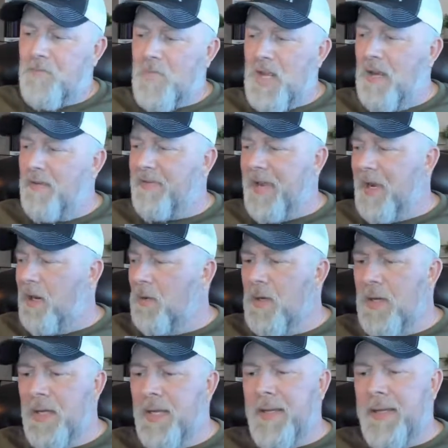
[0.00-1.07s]
of
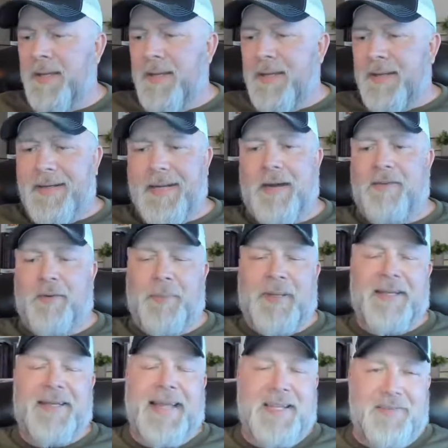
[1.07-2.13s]
how
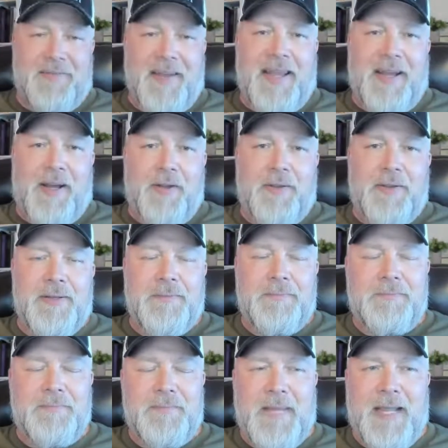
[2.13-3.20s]
government has failed
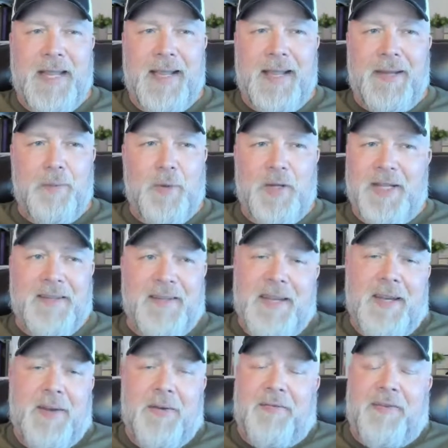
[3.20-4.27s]
and will
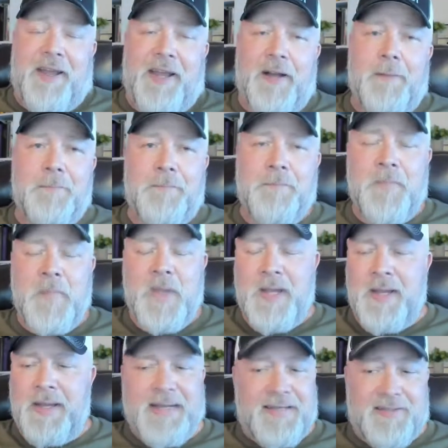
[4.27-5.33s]
continue to fail
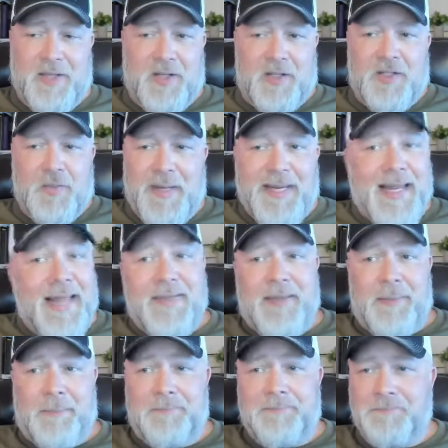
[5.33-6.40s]
as long as we let
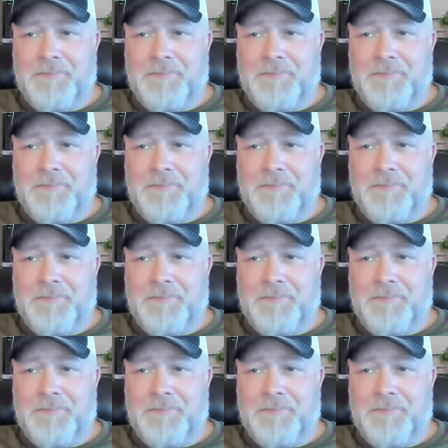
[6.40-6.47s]
them.